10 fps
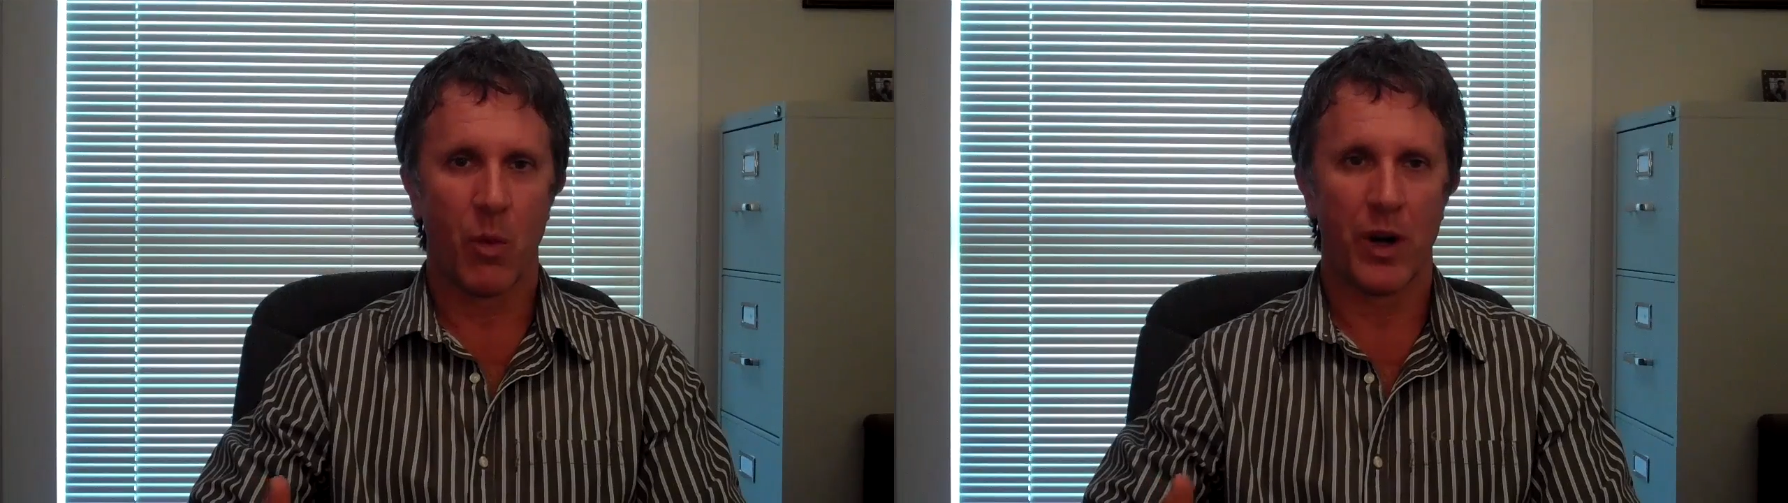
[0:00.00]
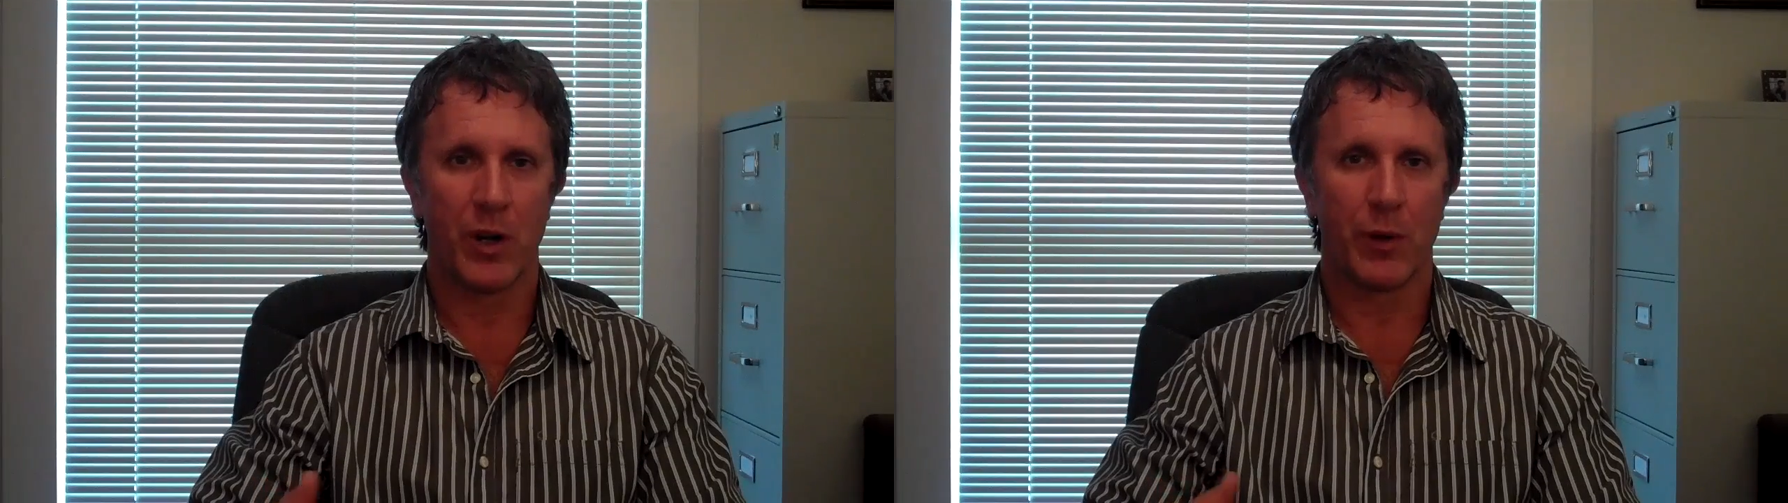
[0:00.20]

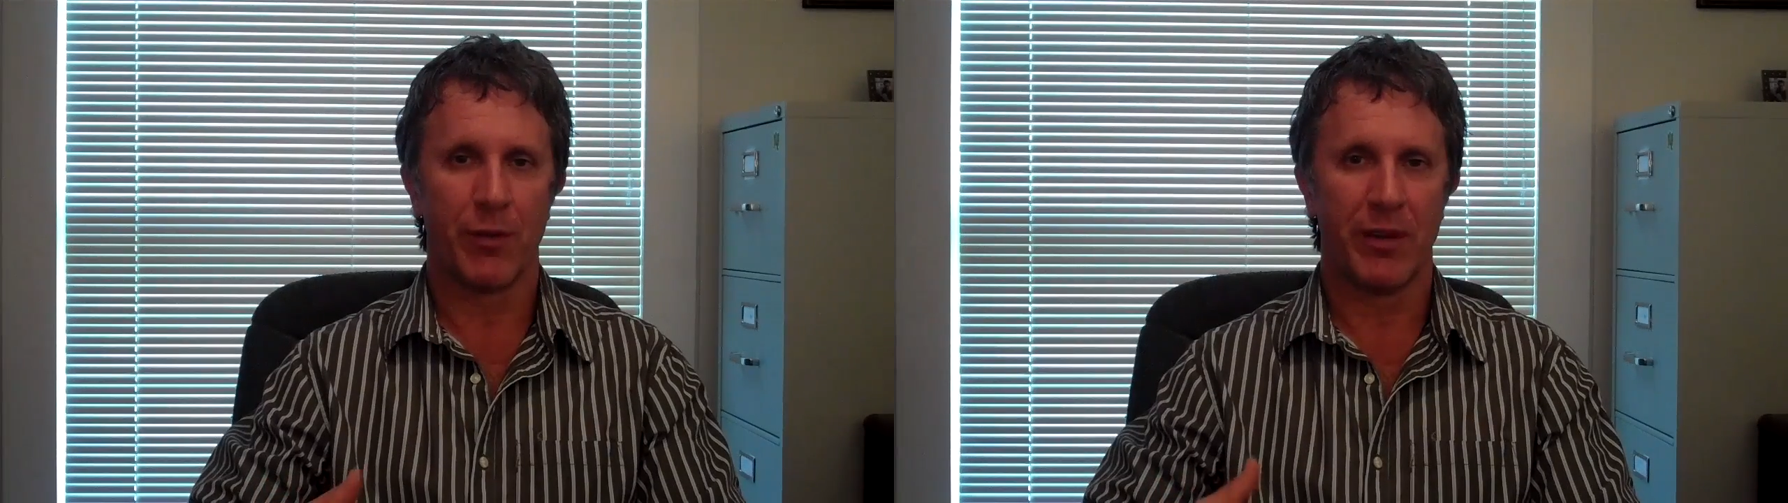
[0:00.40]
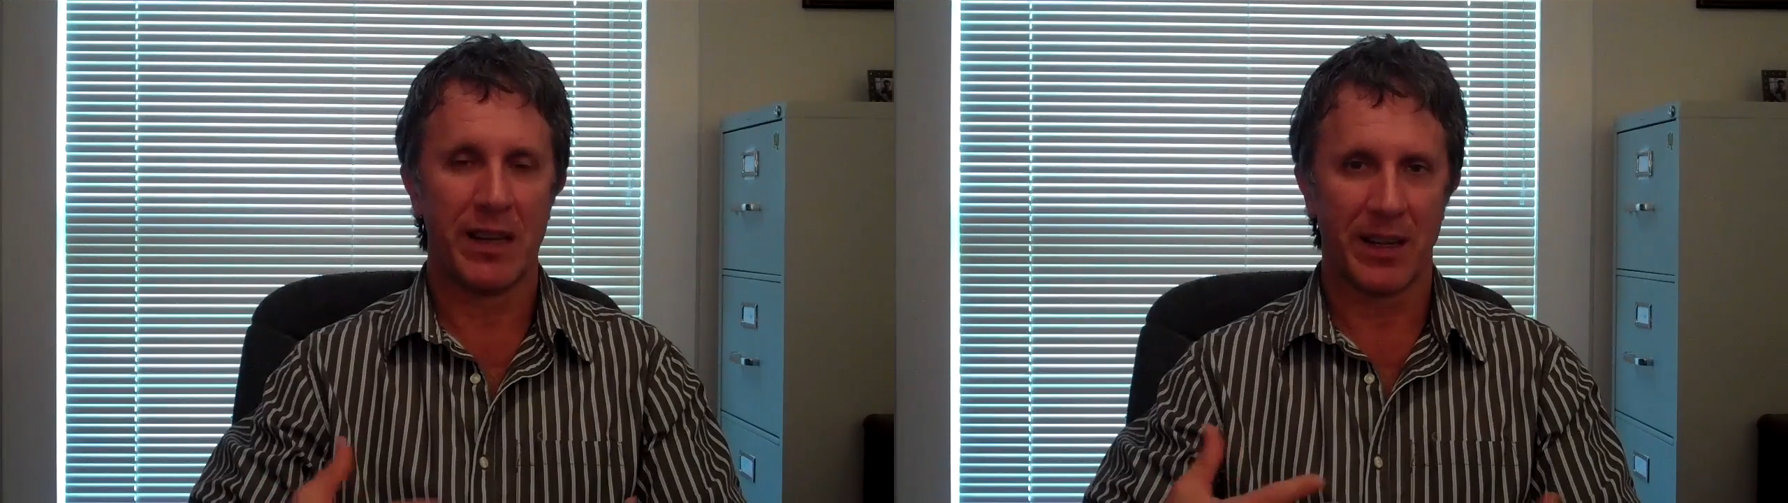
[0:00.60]
what you're
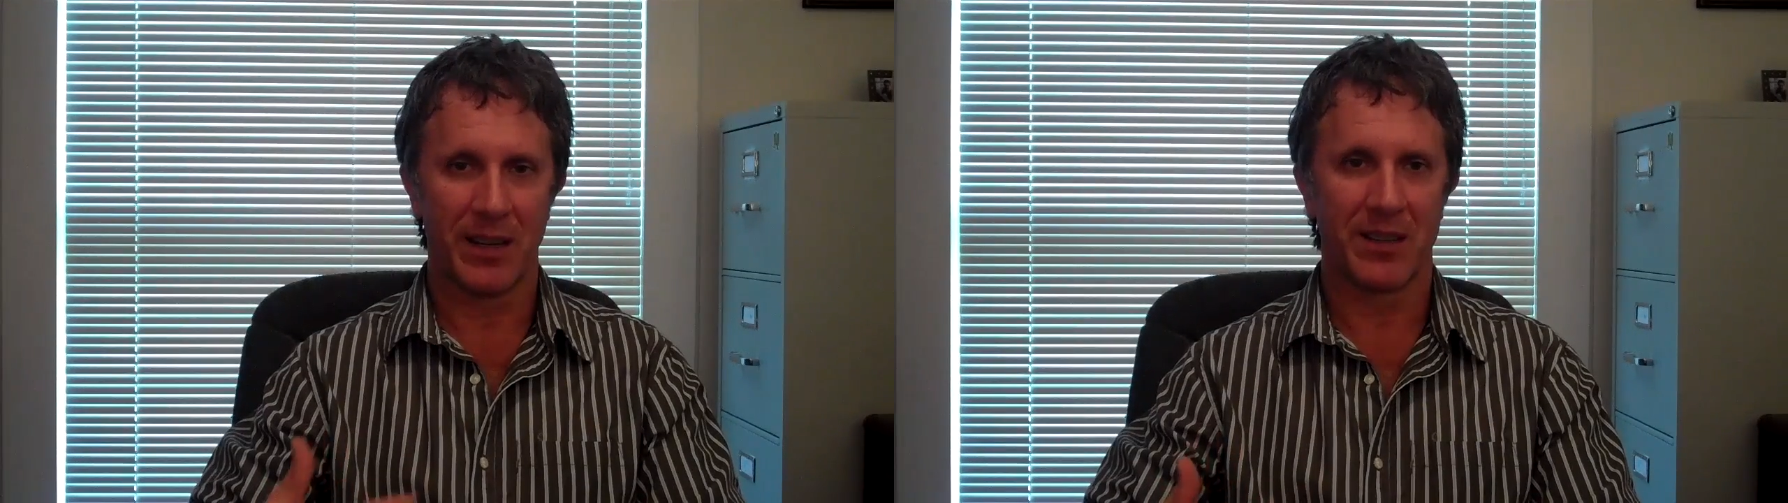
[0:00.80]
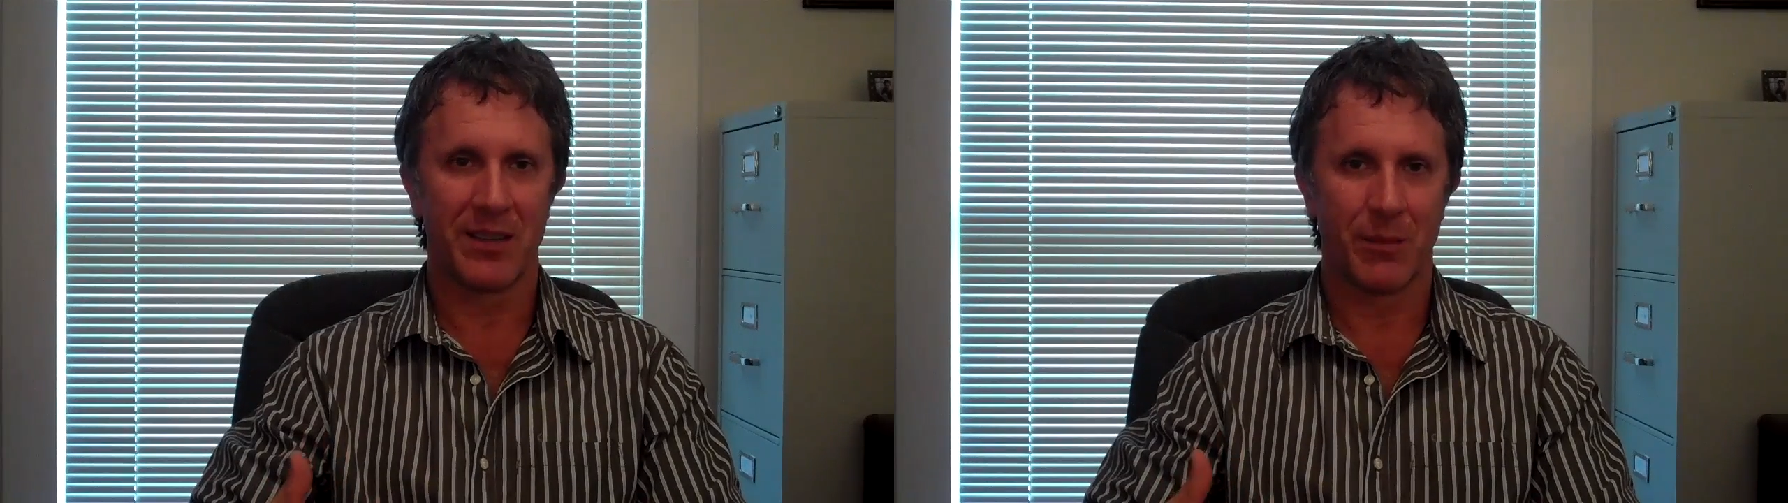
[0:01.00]

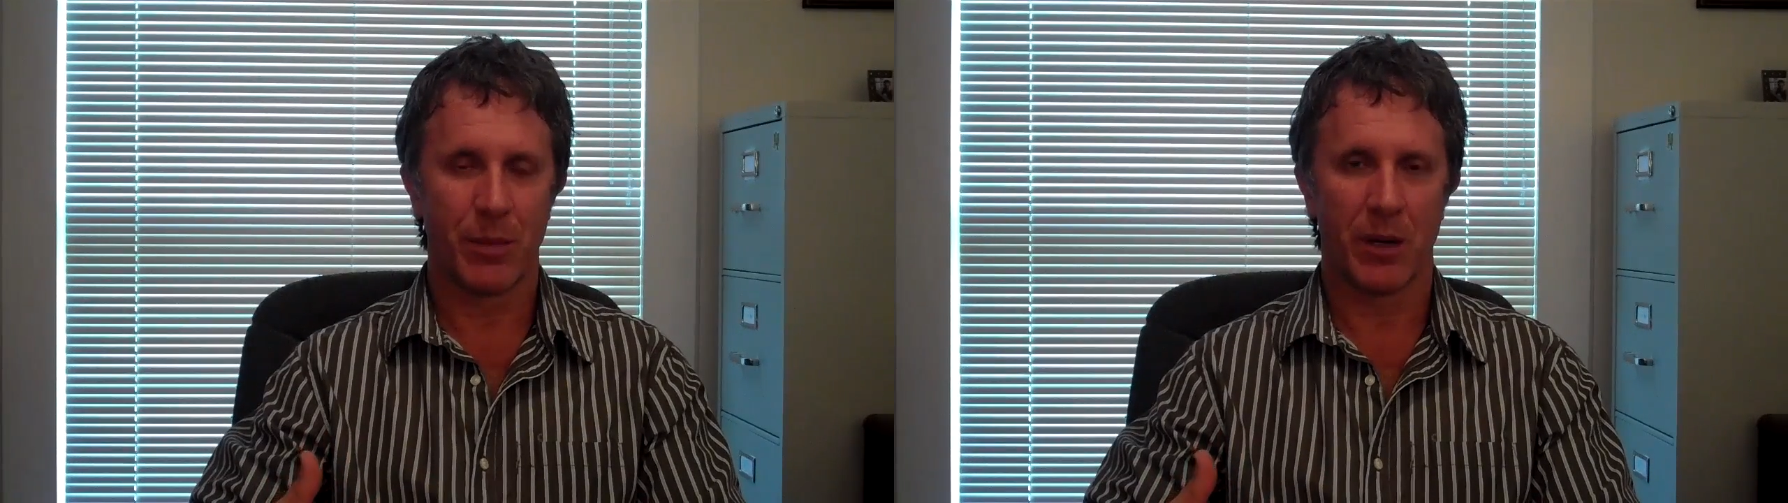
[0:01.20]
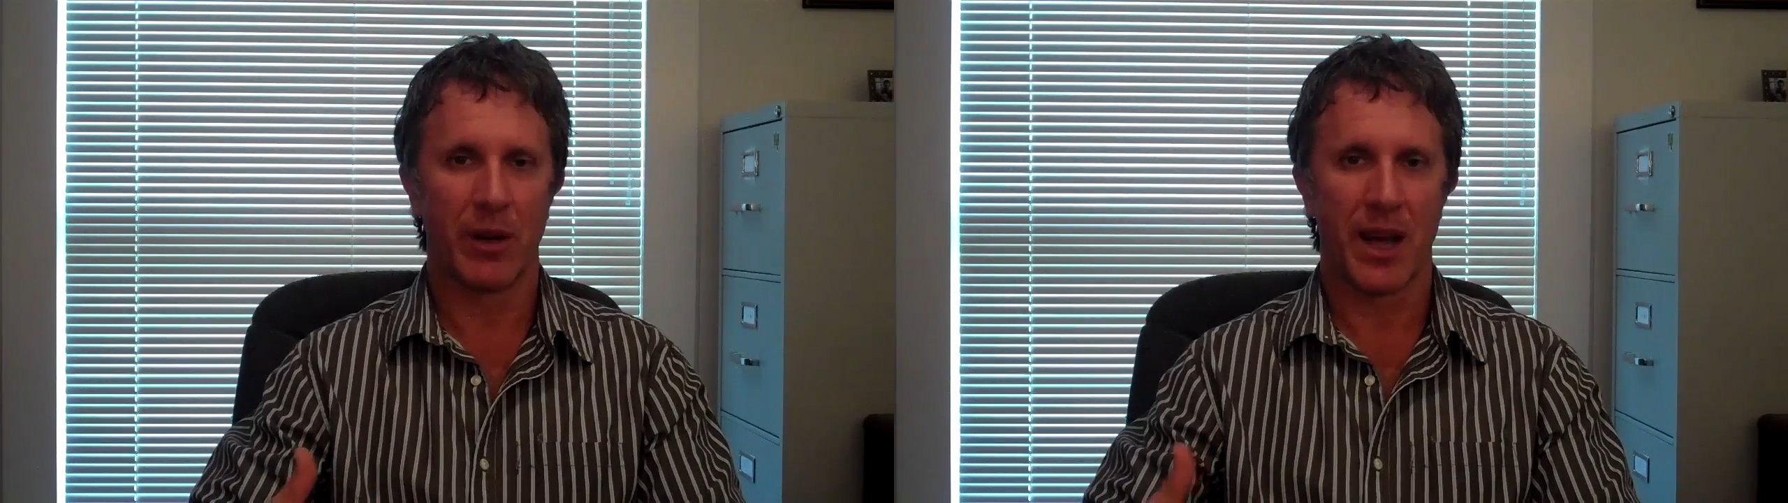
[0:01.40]
feeling
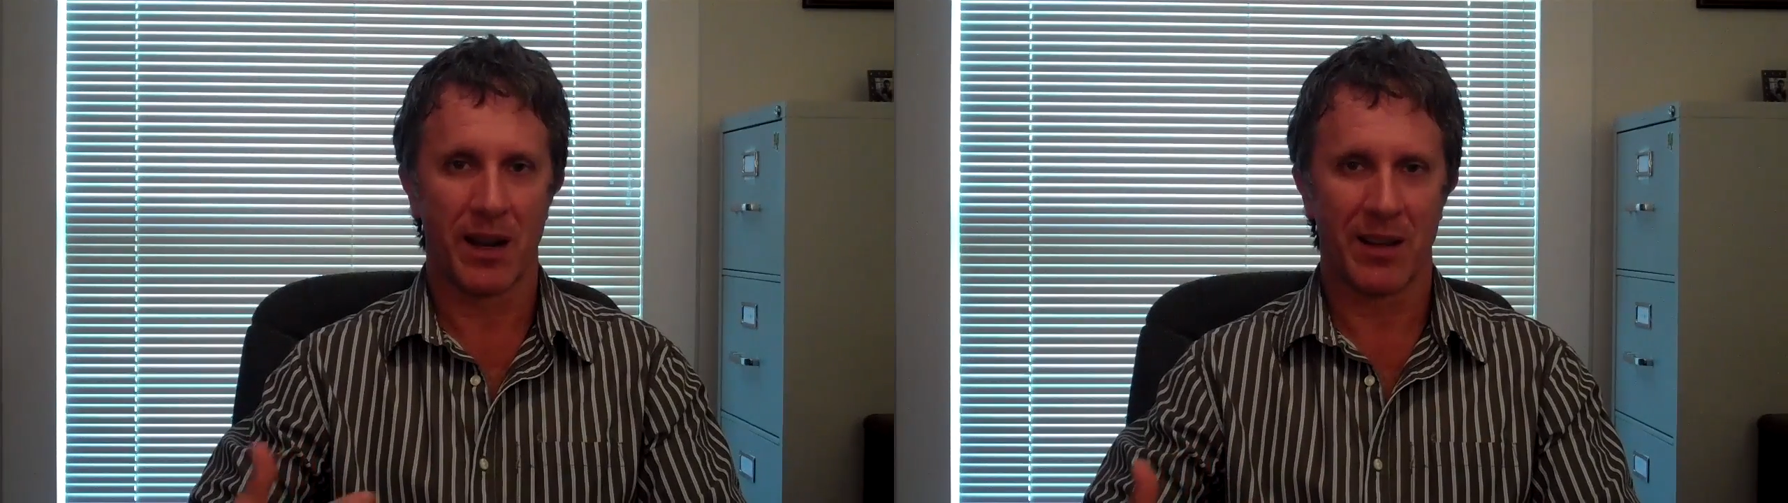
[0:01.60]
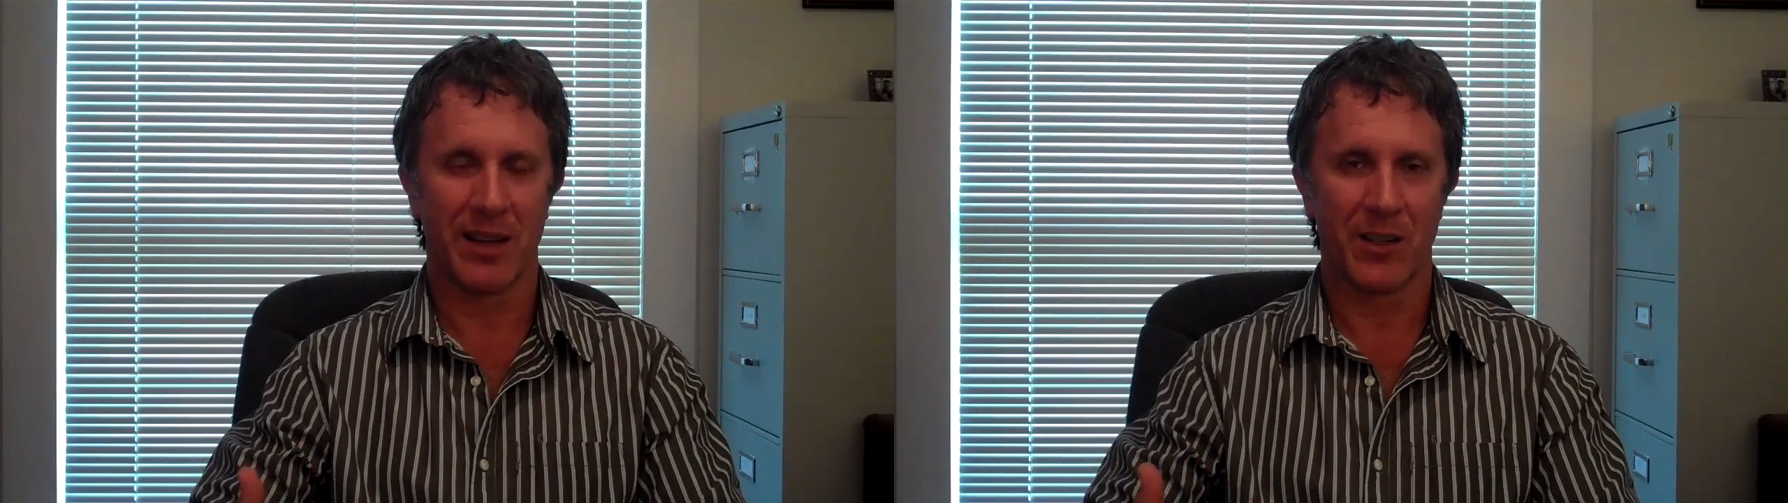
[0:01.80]

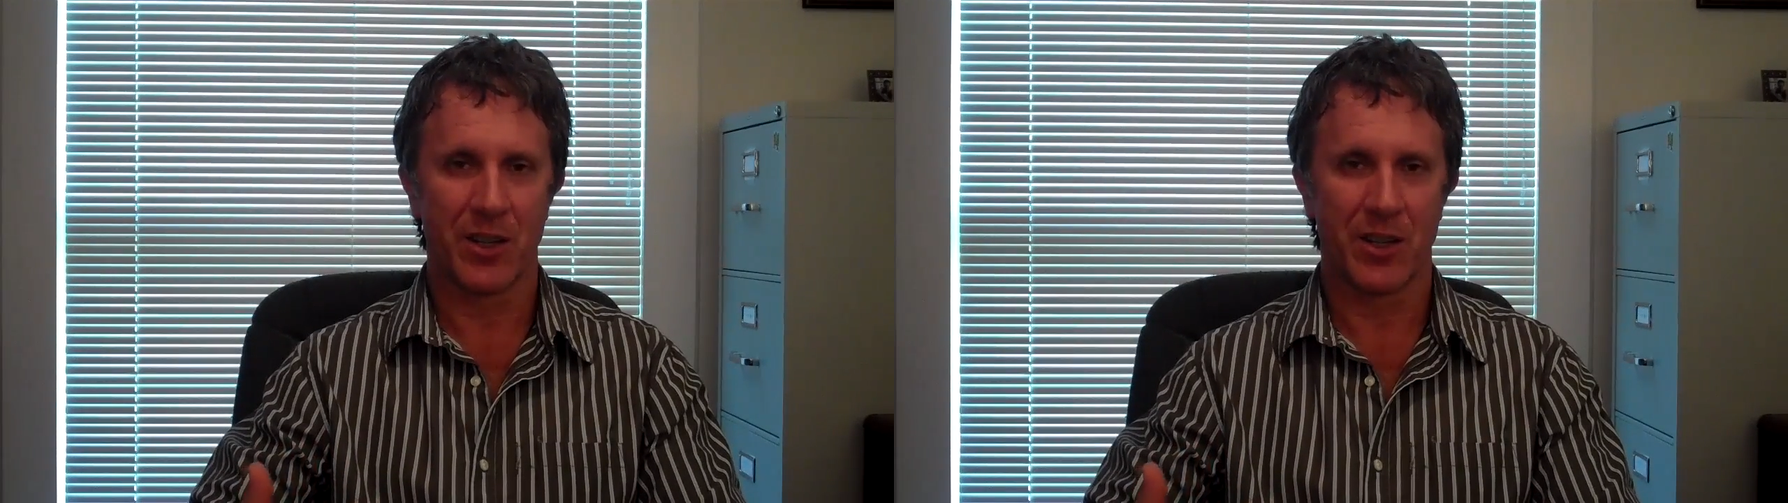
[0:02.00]
periodically.